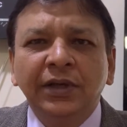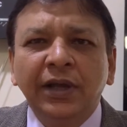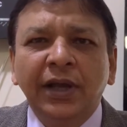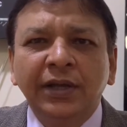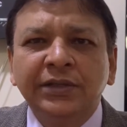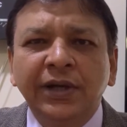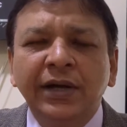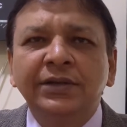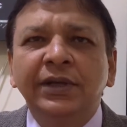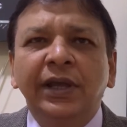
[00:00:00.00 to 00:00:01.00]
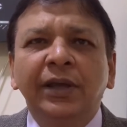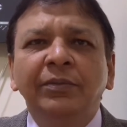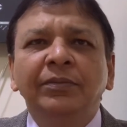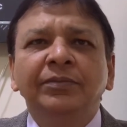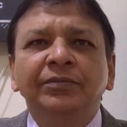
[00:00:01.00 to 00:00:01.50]
extends
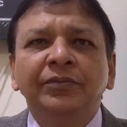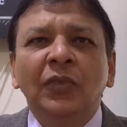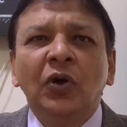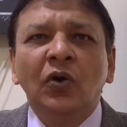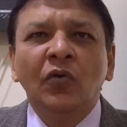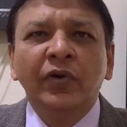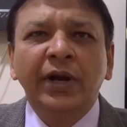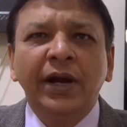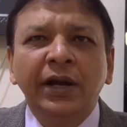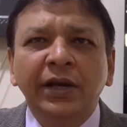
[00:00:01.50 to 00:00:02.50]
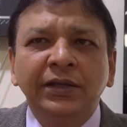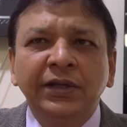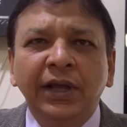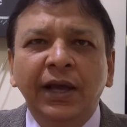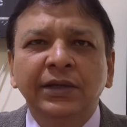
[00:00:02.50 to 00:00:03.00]
game, override
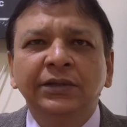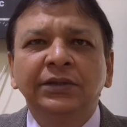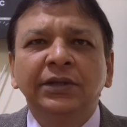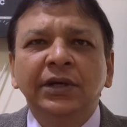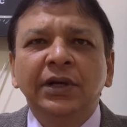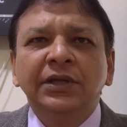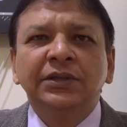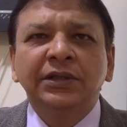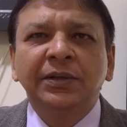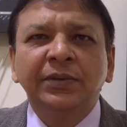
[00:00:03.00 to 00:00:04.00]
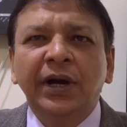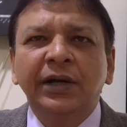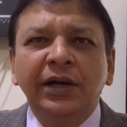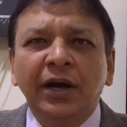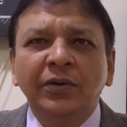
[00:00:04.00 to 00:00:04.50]
initialize,
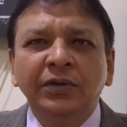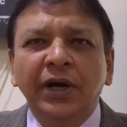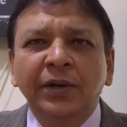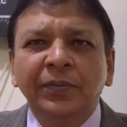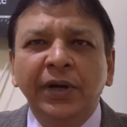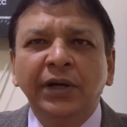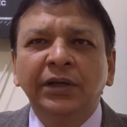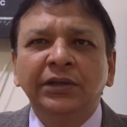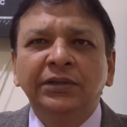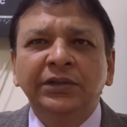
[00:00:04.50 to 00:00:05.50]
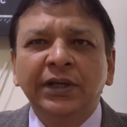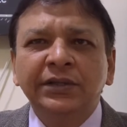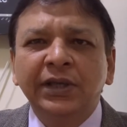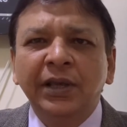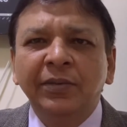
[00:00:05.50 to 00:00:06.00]
system.out.print chess
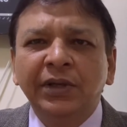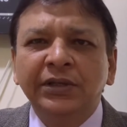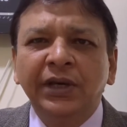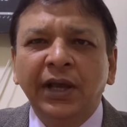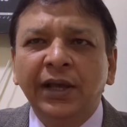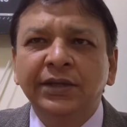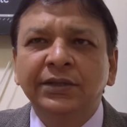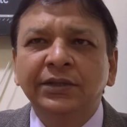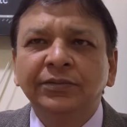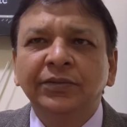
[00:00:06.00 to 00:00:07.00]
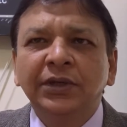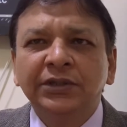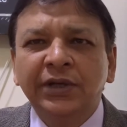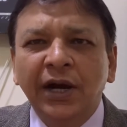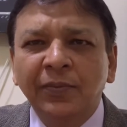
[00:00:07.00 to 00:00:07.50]
game initialized,
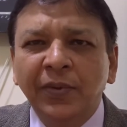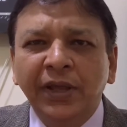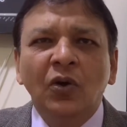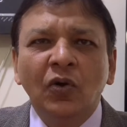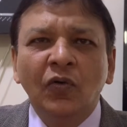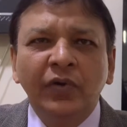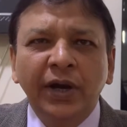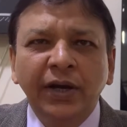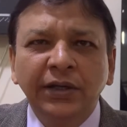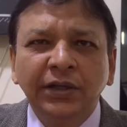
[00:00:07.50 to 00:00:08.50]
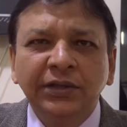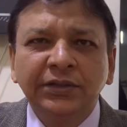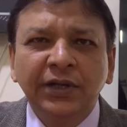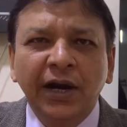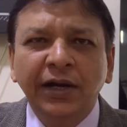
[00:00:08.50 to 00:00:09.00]
start playing. Override
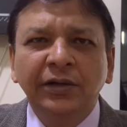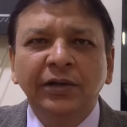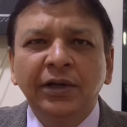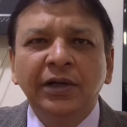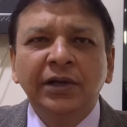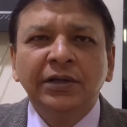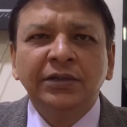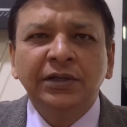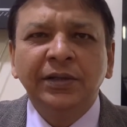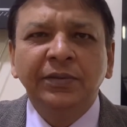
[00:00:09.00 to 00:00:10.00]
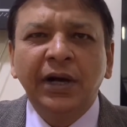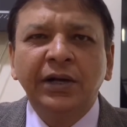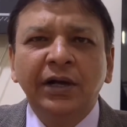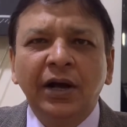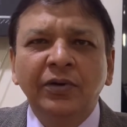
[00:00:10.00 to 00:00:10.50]
start
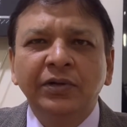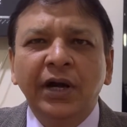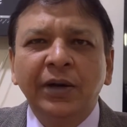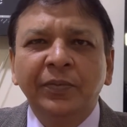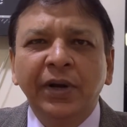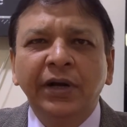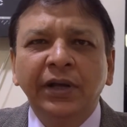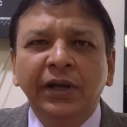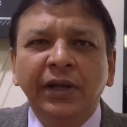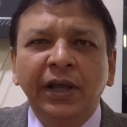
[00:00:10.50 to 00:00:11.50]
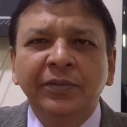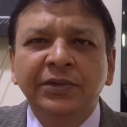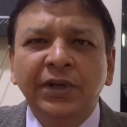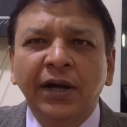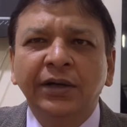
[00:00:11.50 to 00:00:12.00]
system.out.print game
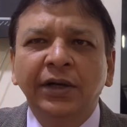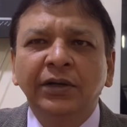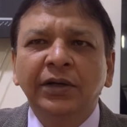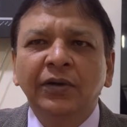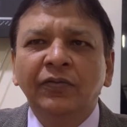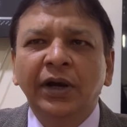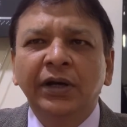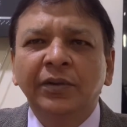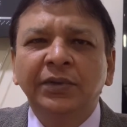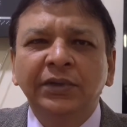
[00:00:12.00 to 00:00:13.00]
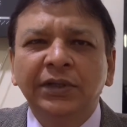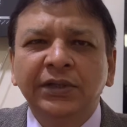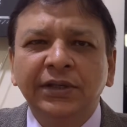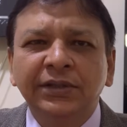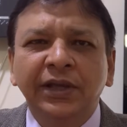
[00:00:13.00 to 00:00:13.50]
started, welcome to the
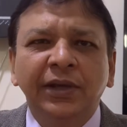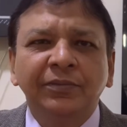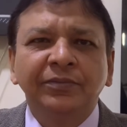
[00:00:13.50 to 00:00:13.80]
chess game.